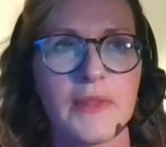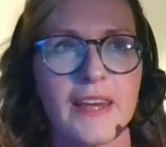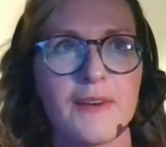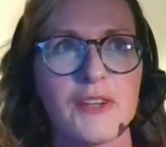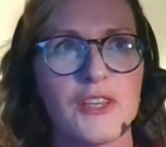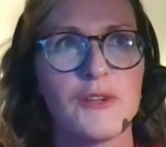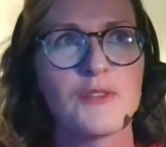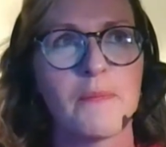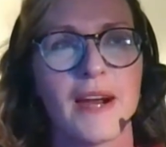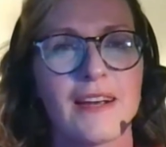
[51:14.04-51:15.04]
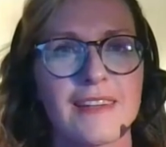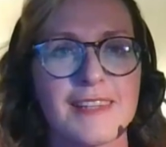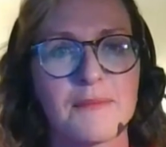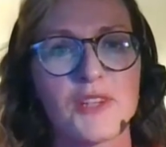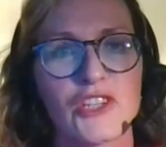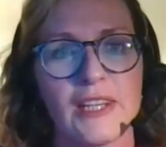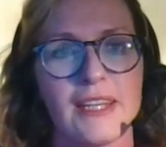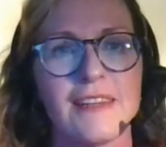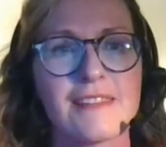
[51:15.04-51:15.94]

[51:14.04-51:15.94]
without a huge marketing machine,